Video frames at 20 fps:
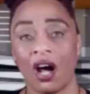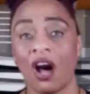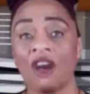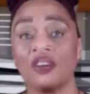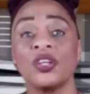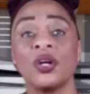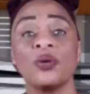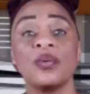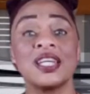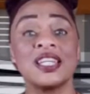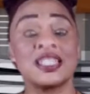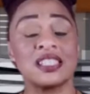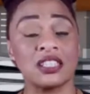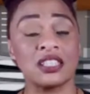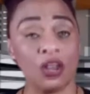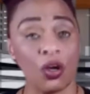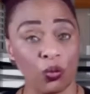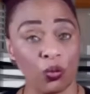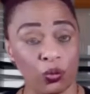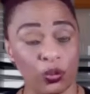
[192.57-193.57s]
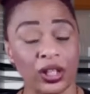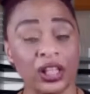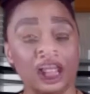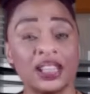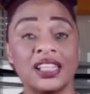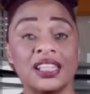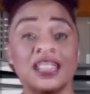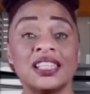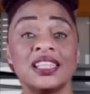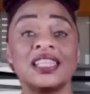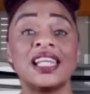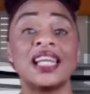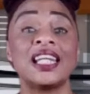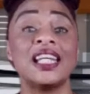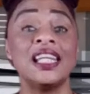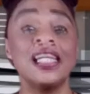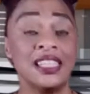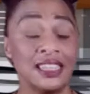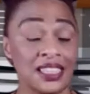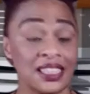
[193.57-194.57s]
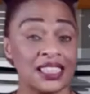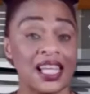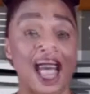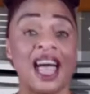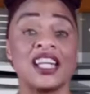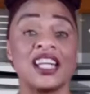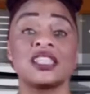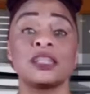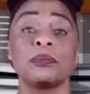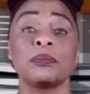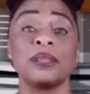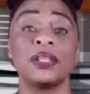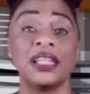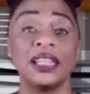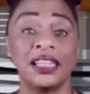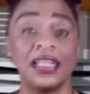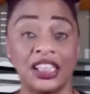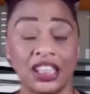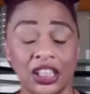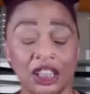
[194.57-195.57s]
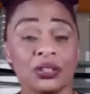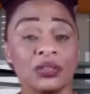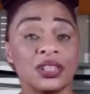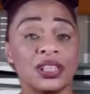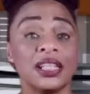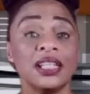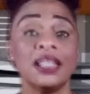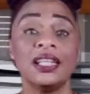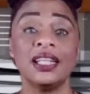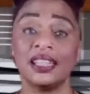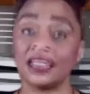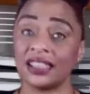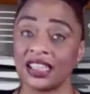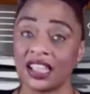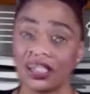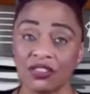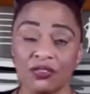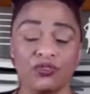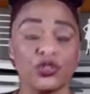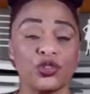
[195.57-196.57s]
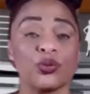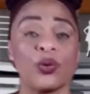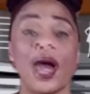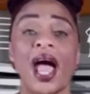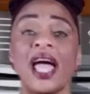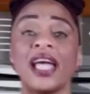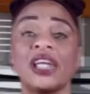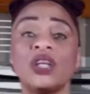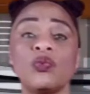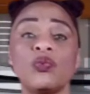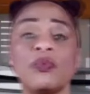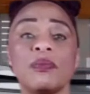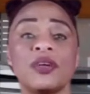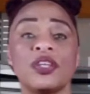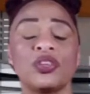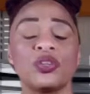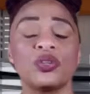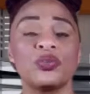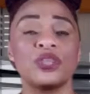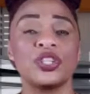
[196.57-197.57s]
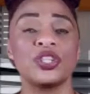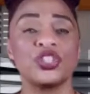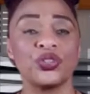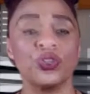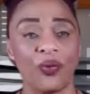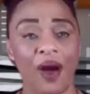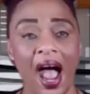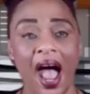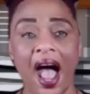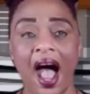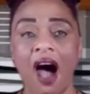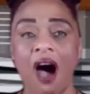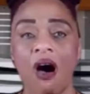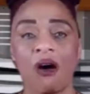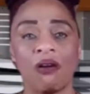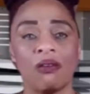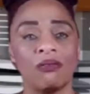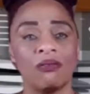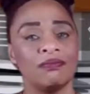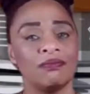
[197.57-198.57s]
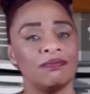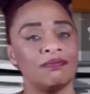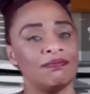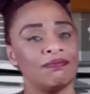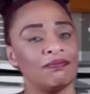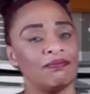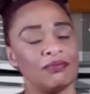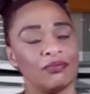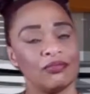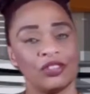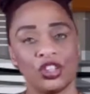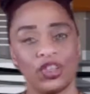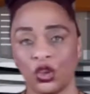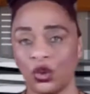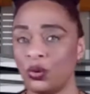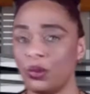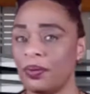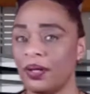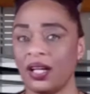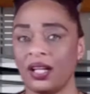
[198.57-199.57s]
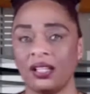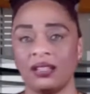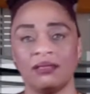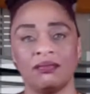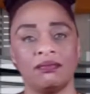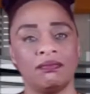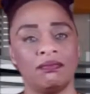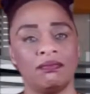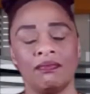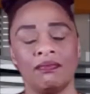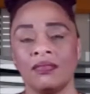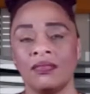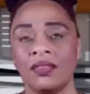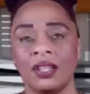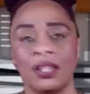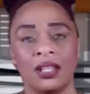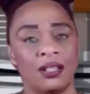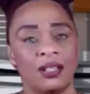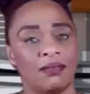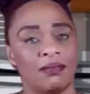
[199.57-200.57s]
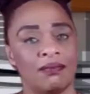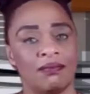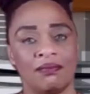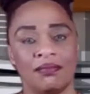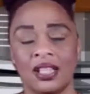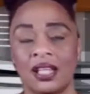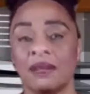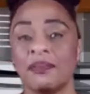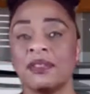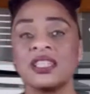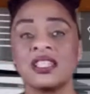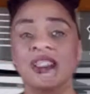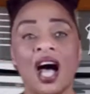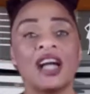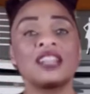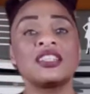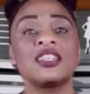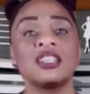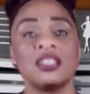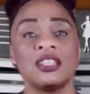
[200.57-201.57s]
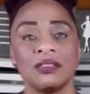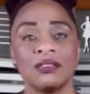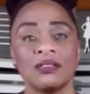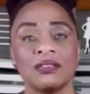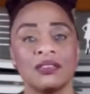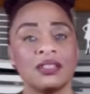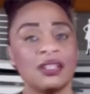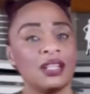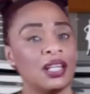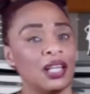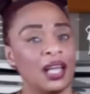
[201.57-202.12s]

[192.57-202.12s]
Although it's really good that he decided to plead guilty instead of dragging women through a trial, Cuba, let me talk to you.